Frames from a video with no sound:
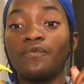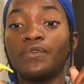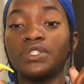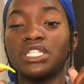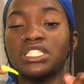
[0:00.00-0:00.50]

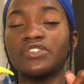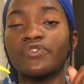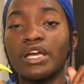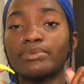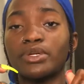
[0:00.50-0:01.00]
60
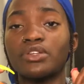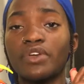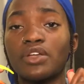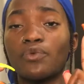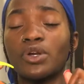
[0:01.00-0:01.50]
frame, 30
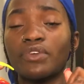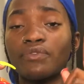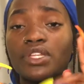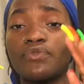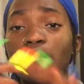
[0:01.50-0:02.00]
frame, 40 frame,
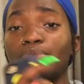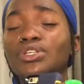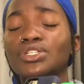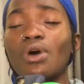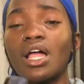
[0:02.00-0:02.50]
50 frame. You
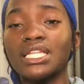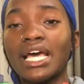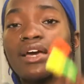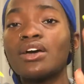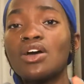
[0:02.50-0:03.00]
can do all of
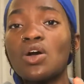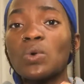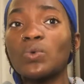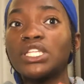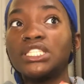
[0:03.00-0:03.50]
that
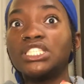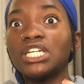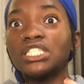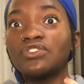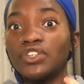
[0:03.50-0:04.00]
with
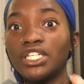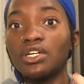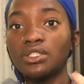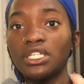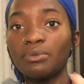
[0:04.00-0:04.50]
just
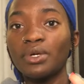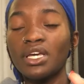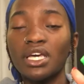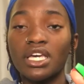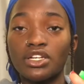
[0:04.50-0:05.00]
Video Leap,
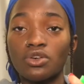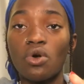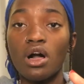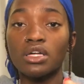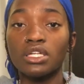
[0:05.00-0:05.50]
and your
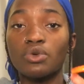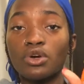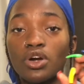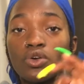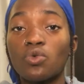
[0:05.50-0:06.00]
quality will
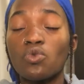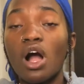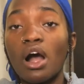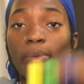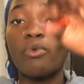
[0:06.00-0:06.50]
go
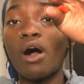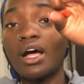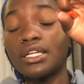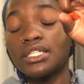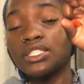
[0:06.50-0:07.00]
up.
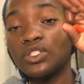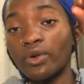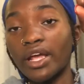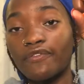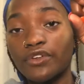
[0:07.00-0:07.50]
Quality is
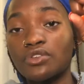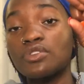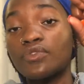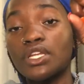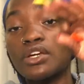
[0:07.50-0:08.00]
great for
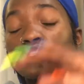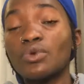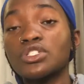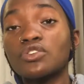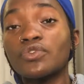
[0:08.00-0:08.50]
YouTube videos. You
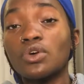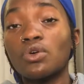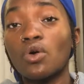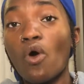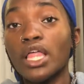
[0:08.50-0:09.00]
want your
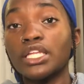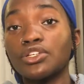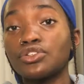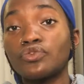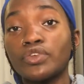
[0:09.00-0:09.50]
quality
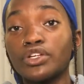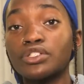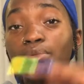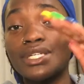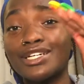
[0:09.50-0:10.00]
in YouTube videos
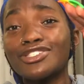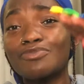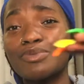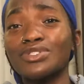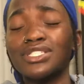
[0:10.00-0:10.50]
to be good so
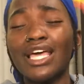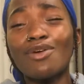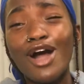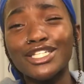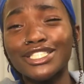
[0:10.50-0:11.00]
people stay
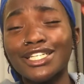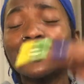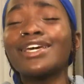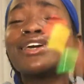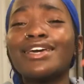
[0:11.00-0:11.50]

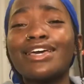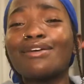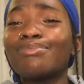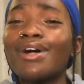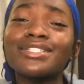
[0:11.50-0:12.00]
watching,
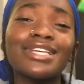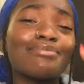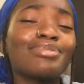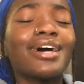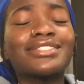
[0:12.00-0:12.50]
and blase,
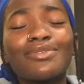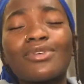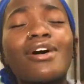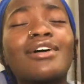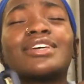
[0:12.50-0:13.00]
and
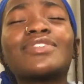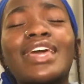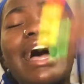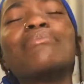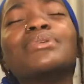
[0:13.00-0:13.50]
we're all living
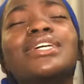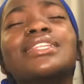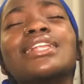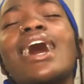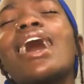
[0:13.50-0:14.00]
happy
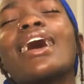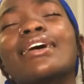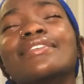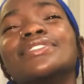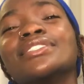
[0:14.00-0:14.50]

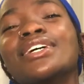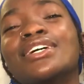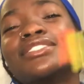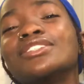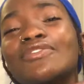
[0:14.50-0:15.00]
lives.
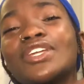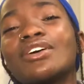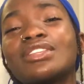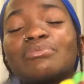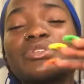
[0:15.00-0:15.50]
So
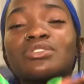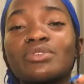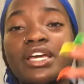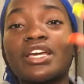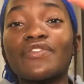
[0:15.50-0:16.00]
Video Leap is
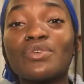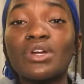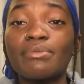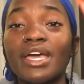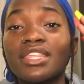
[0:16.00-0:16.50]
great. If you
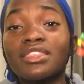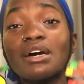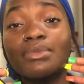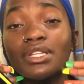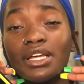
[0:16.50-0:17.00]
want to make
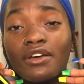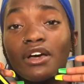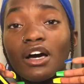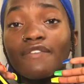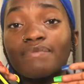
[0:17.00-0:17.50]

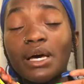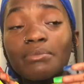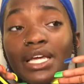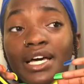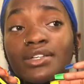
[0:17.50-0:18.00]

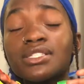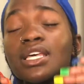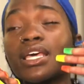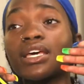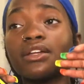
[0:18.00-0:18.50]

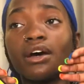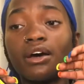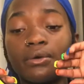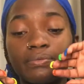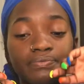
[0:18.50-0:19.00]
thumbnails
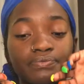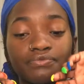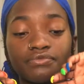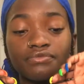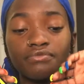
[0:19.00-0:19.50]
and
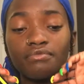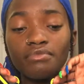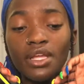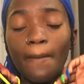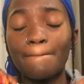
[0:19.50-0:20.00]

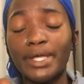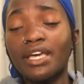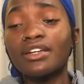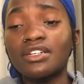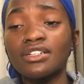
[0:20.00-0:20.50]

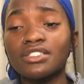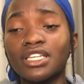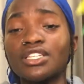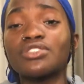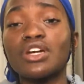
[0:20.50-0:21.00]
banners,
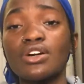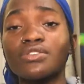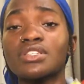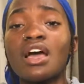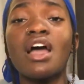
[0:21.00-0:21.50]

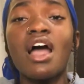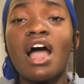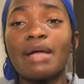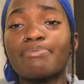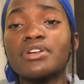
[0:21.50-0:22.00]
intros,
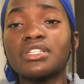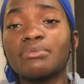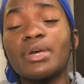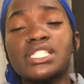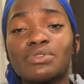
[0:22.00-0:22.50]
I personally
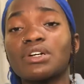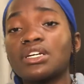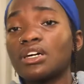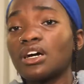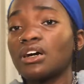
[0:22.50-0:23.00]
made
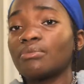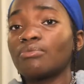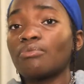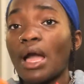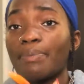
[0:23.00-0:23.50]
someone,
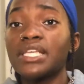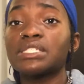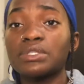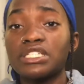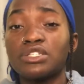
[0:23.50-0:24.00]
I paid
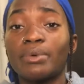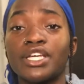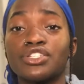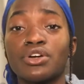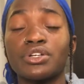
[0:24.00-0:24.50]
someone to do my
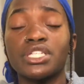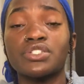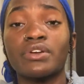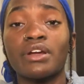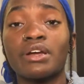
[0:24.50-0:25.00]
intro on
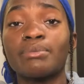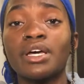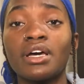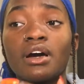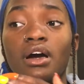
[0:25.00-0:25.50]
Instagram.
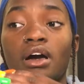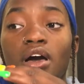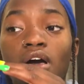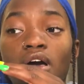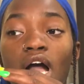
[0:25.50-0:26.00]

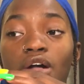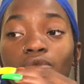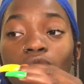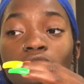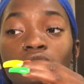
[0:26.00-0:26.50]
I
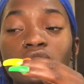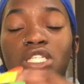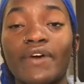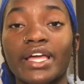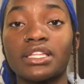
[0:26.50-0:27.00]
will
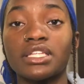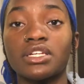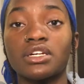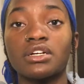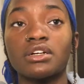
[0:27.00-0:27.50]
see if I can
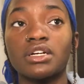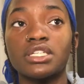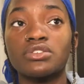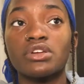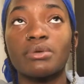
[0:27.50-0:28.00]
link her
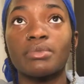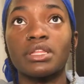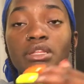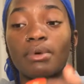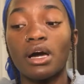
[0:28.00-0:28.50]
Instagram
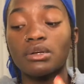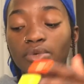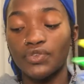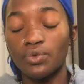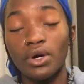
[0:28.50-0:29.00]
in the bottom
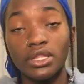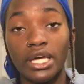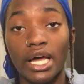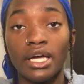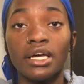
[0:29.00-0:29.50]
if you want
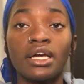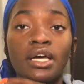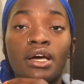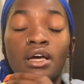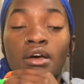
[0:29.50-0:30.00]
that.
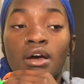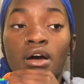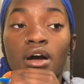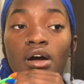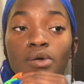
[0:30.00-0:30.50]

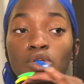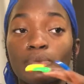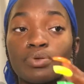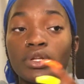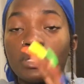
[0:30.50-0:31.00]
There
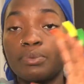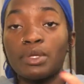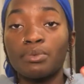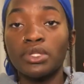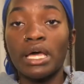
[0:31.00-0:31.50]
are plenty of
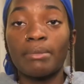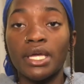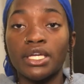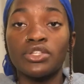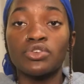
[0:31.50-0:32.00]
people that
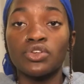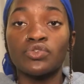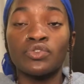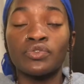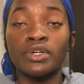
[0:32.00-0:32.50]
make intros
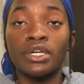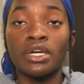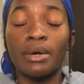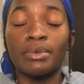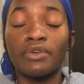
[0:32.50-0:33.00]
for free.
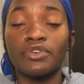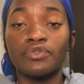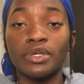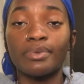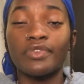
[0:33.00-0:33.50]
I mean, not for
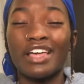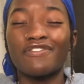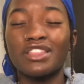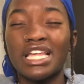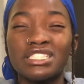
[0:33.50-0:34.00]
free, for
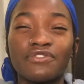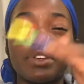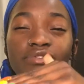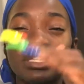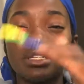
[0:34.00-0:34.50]
like less than
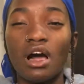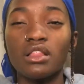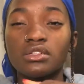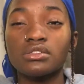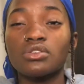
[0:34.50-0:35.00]

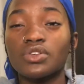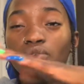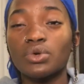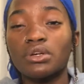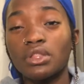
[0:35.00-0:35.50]
$15. Or if
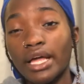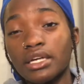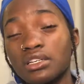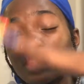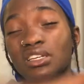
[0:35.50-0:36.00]
you want to like
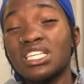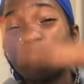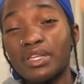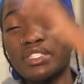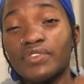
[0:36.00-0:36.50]
an
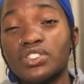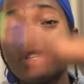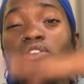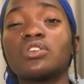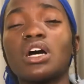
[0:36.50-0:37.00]
expensive intro,